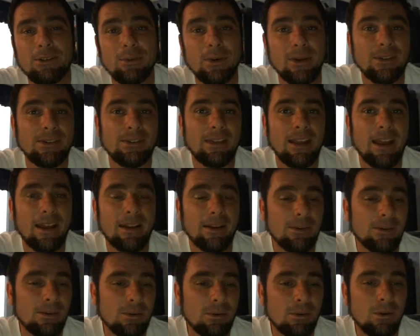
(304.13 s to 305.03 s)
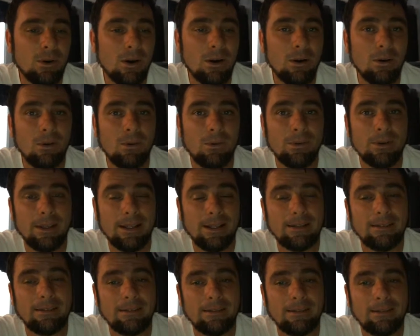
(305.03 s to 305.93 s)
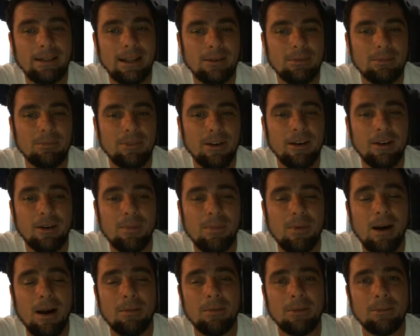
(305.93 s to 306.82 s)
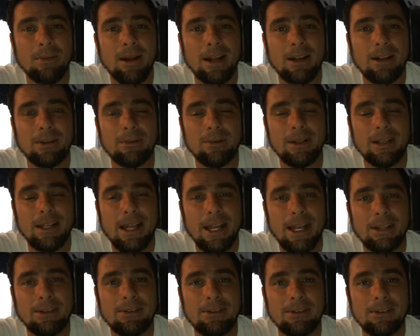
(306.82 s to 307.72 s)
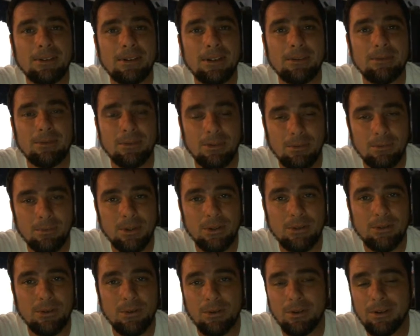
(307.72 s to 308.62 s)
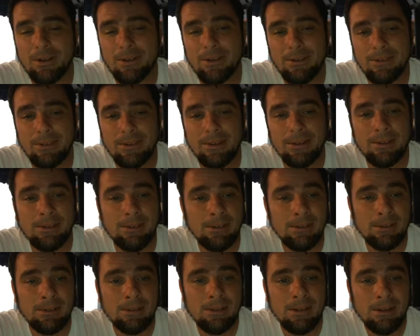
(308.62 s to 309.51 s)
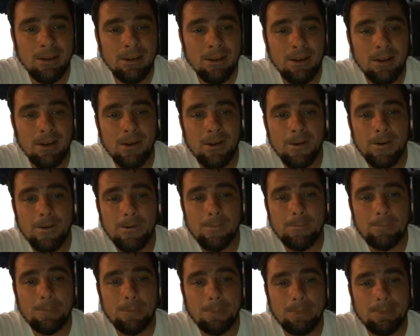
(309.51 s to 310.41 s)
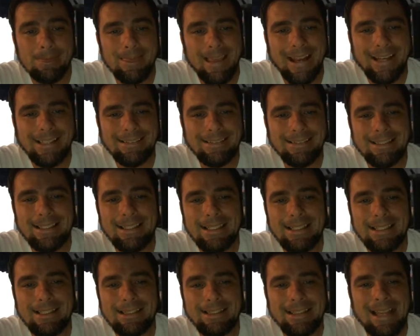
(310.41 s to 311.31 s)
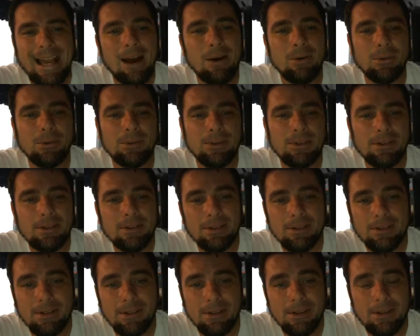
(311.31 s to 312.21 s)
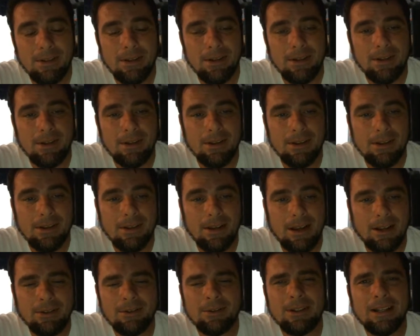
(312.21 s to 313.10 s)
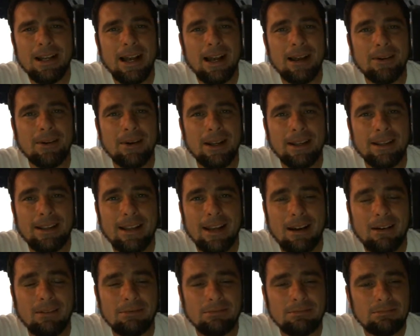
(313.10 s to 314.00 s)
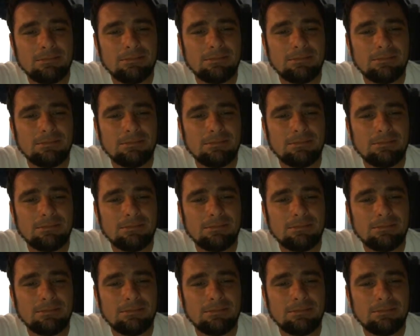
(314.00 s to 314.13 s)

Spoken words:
to a status quo. And that's very problematic with cancer, inflammatory diseases. 19, gout. I knew a guy who had gout.